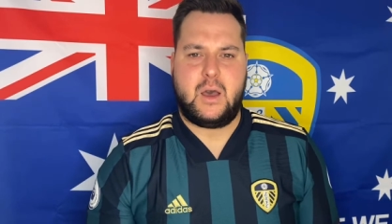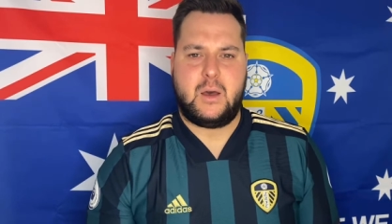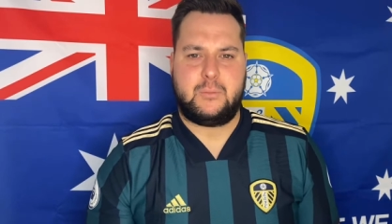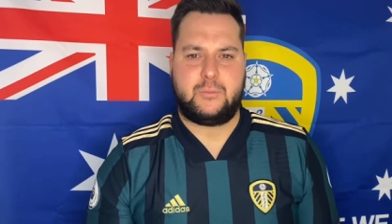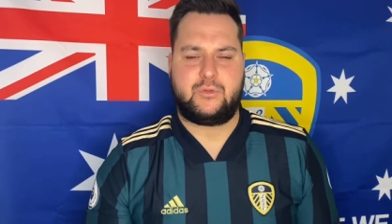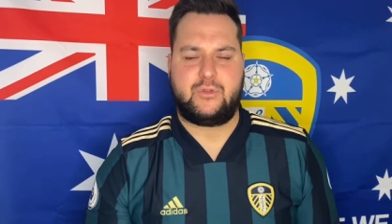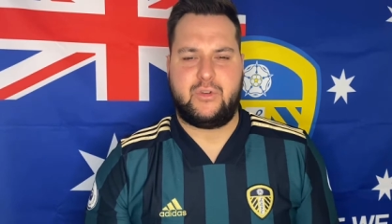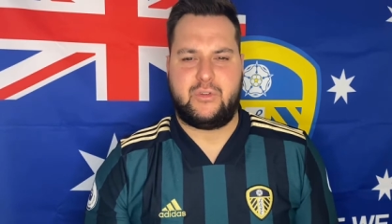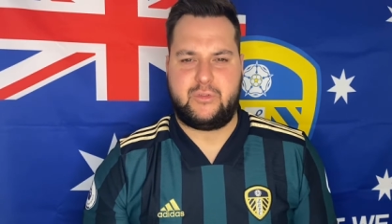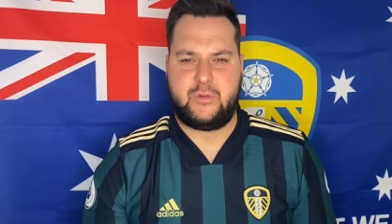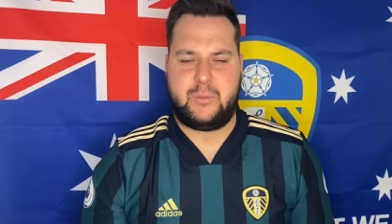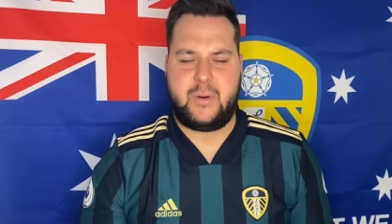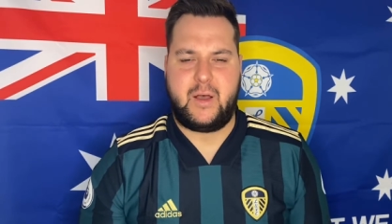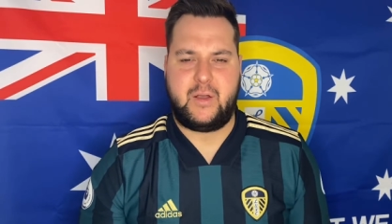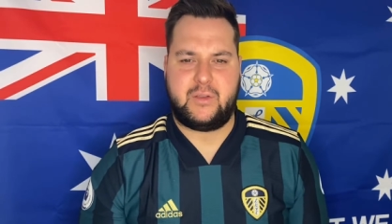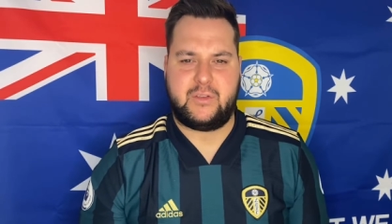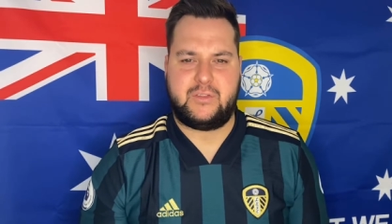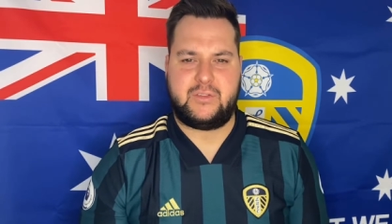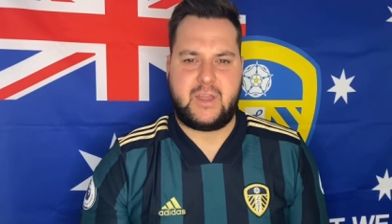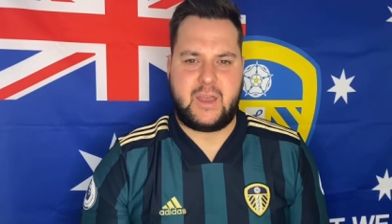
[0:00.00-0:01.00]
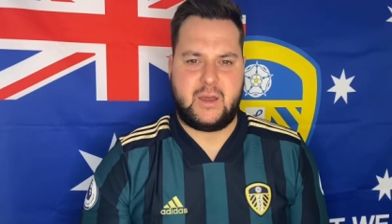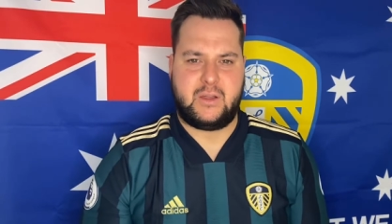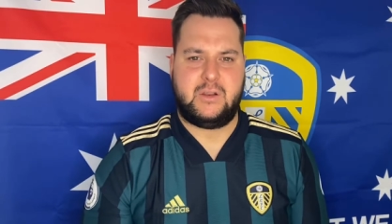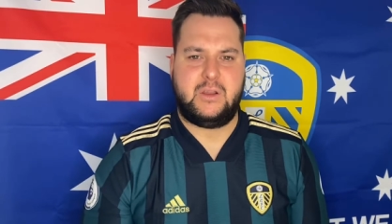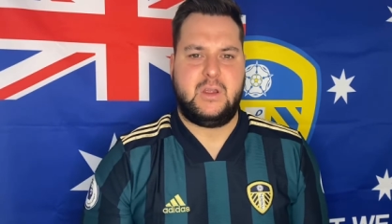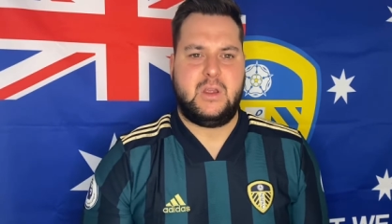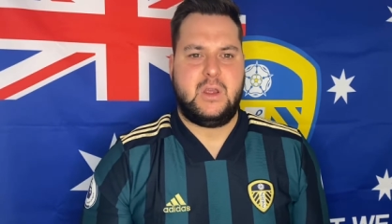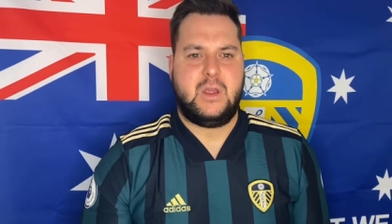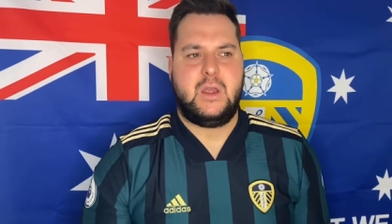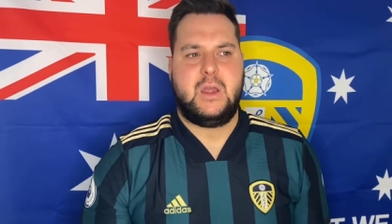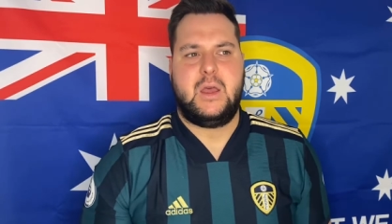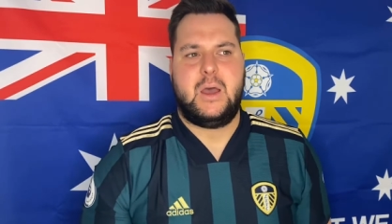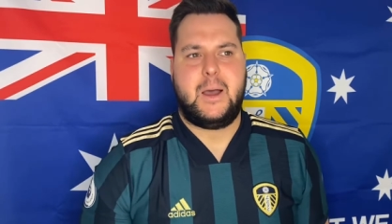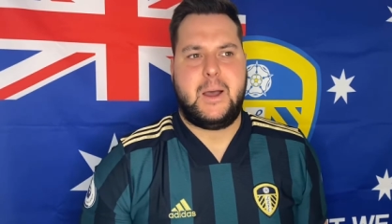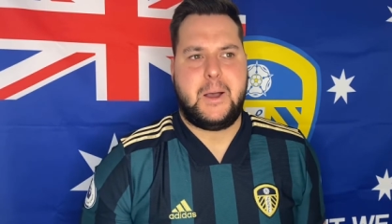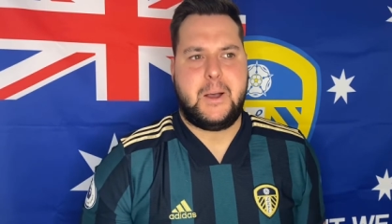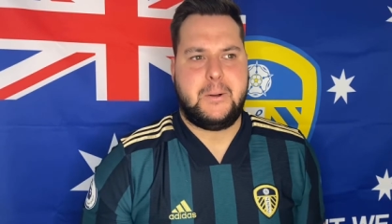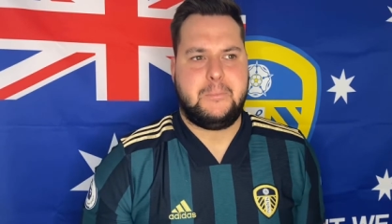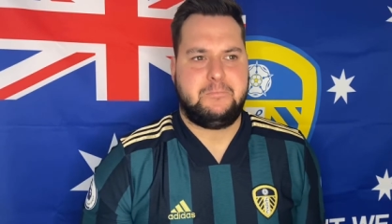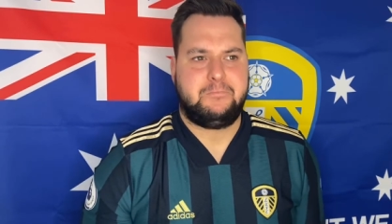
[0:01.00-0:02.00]
Crystal Palace down,
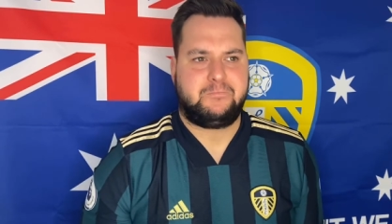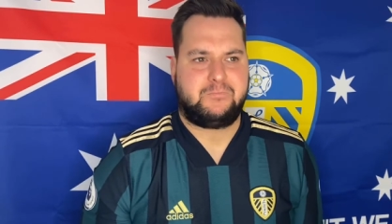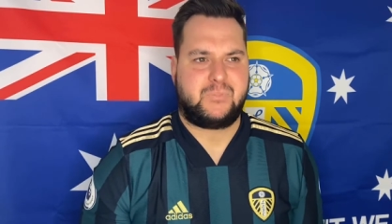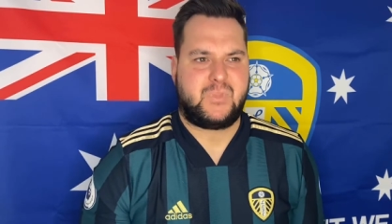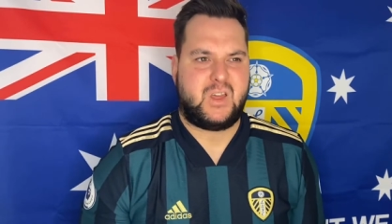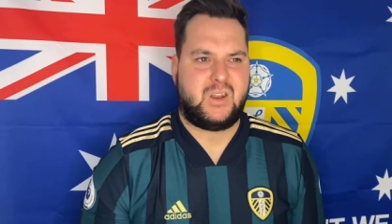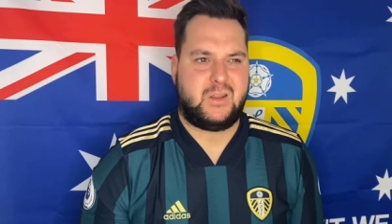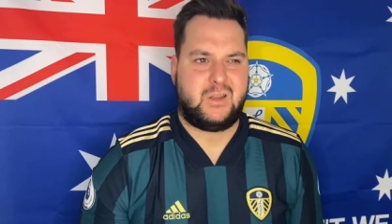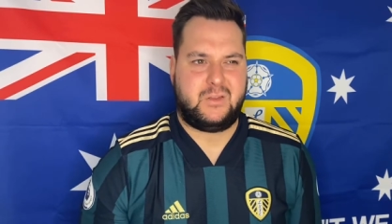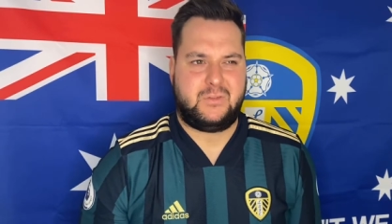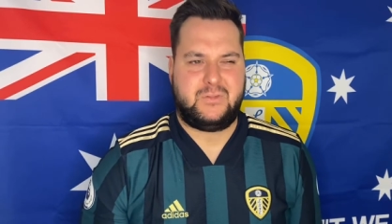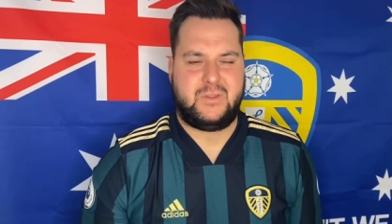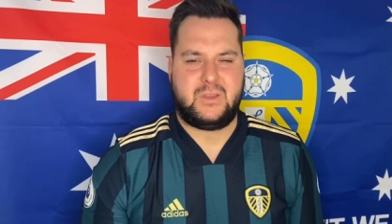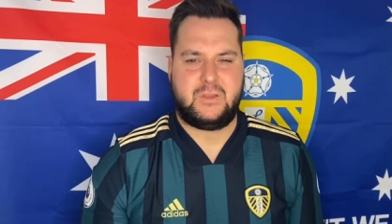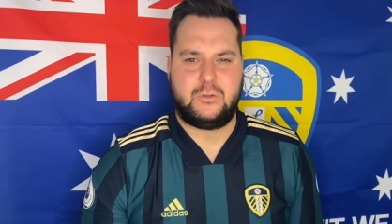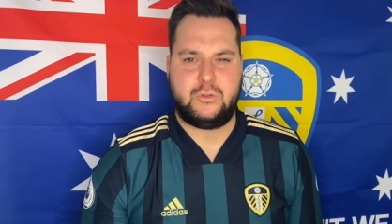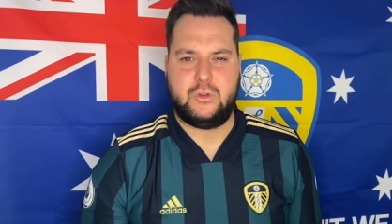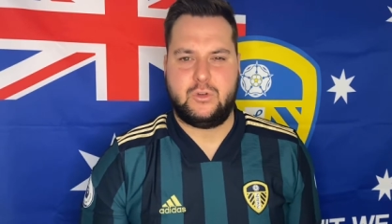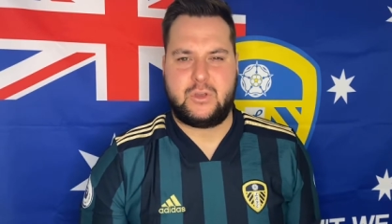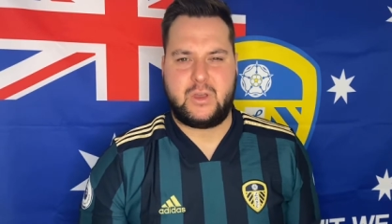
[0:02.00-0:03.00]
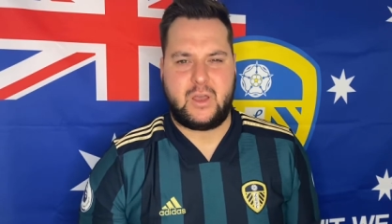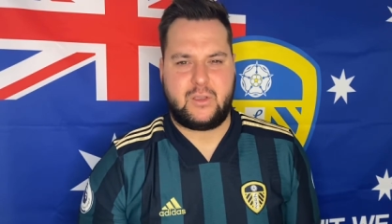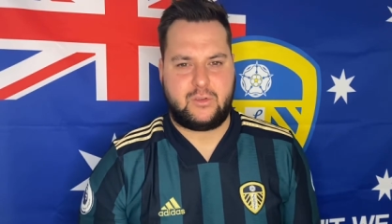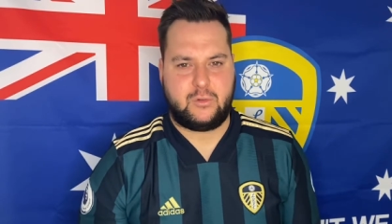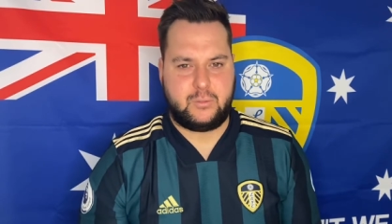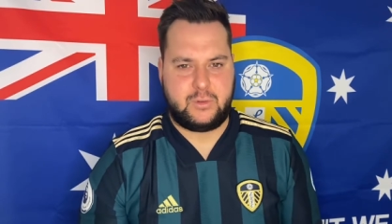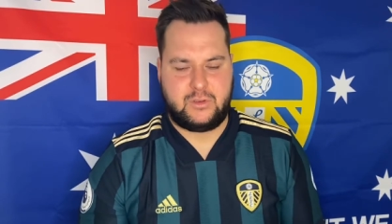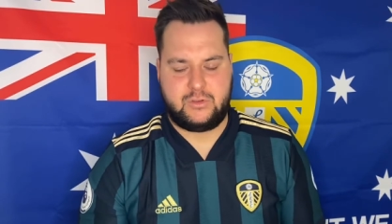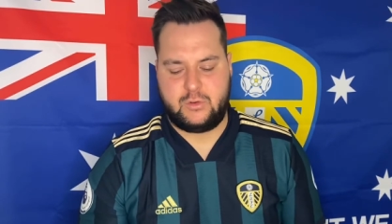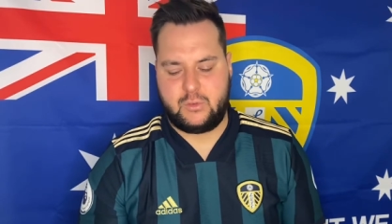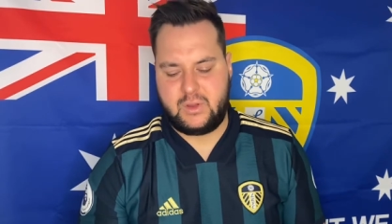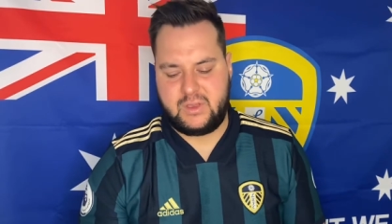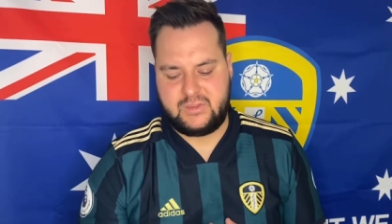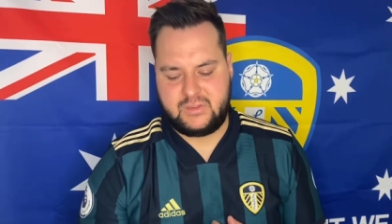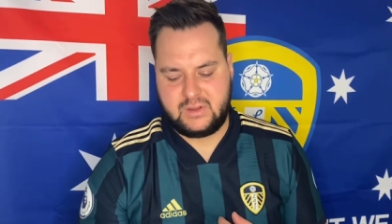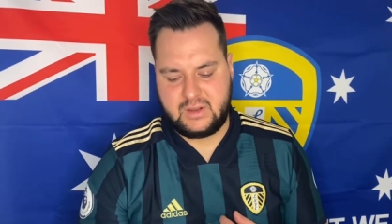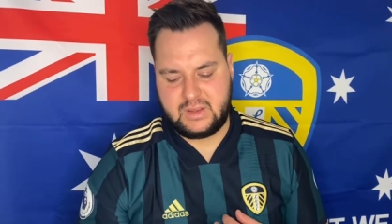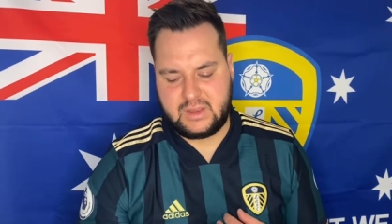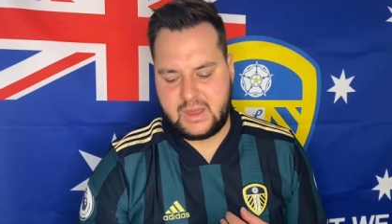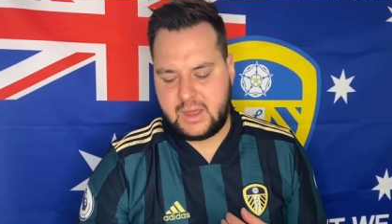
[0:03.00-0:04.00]
and I think Newcastle would be too easy
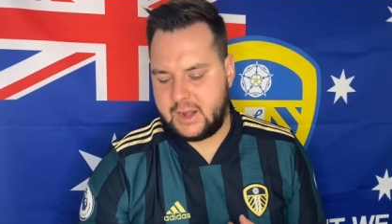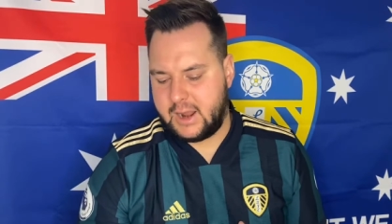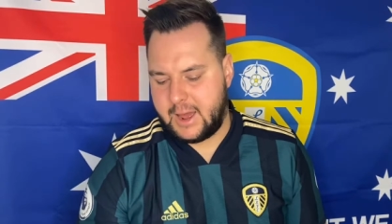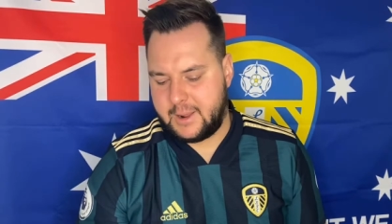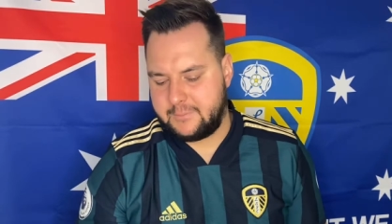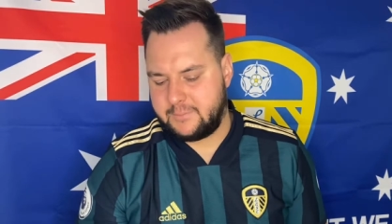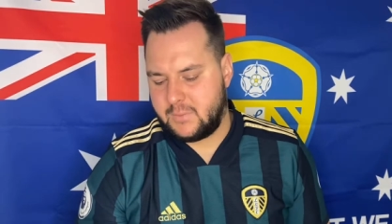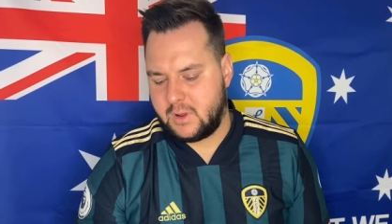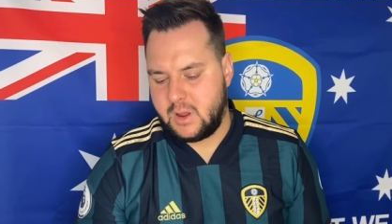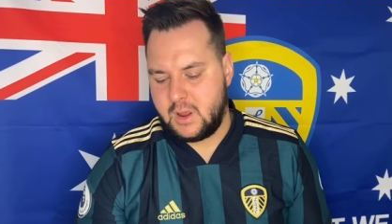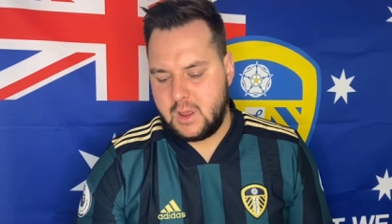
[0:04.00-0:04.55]
to get at.